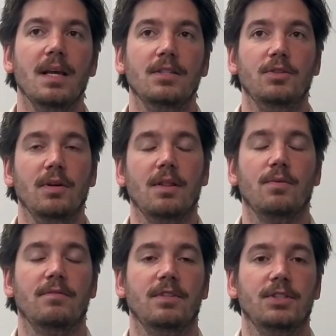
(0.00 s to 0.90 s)
During the
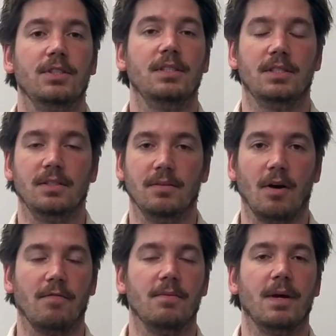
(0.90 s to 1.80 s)
revisions
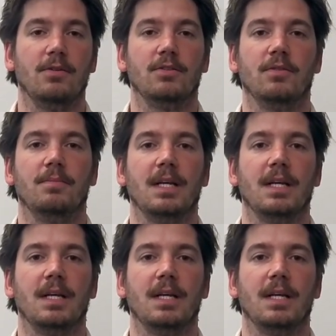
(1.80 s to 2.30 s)
of the manuscript,